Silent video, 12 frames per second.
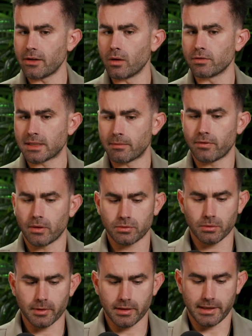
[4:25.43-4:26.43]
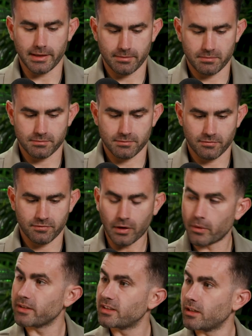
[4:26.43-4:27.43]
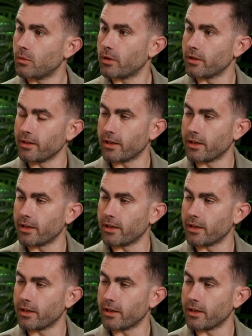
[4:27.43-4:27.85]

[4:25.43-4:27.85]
know if some folks will really focus in on one or the